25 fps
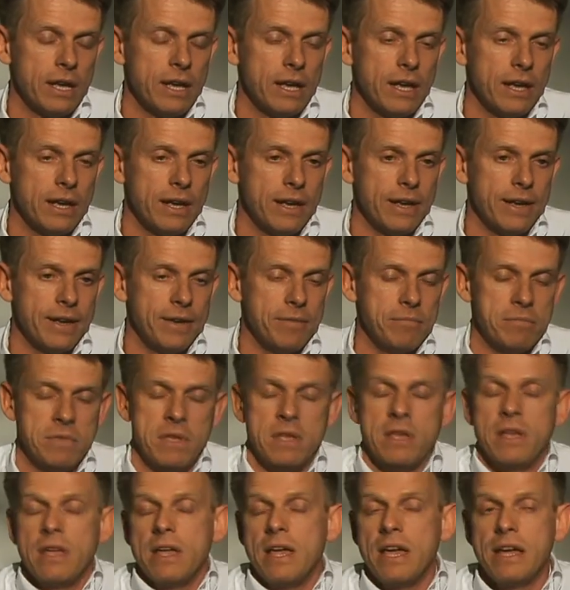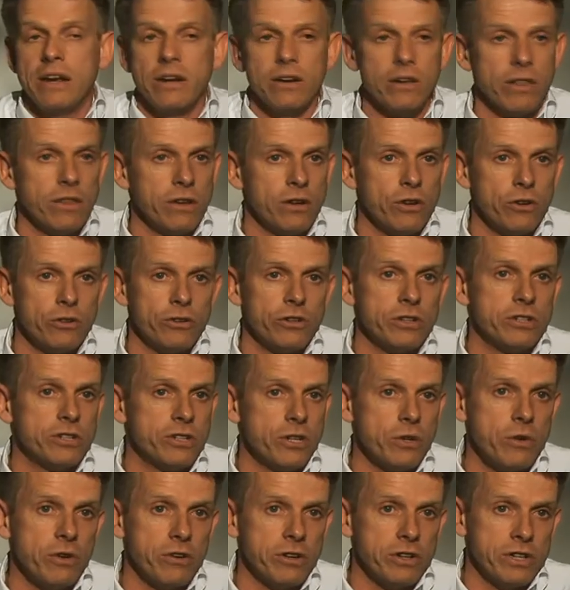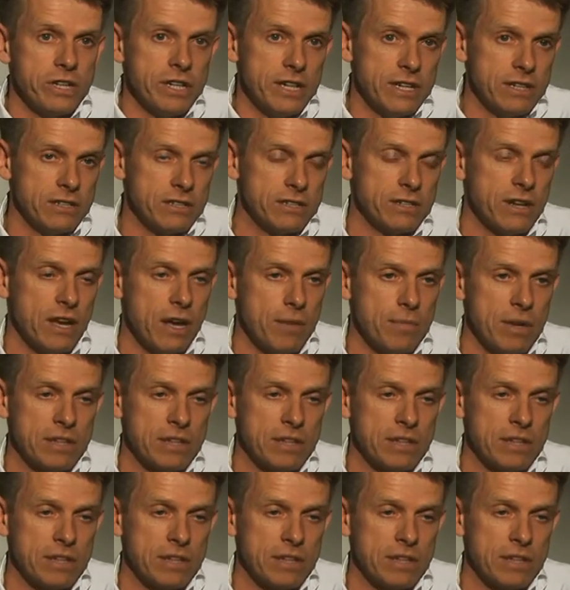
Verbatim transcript: Um, in another 100, 200 years' time,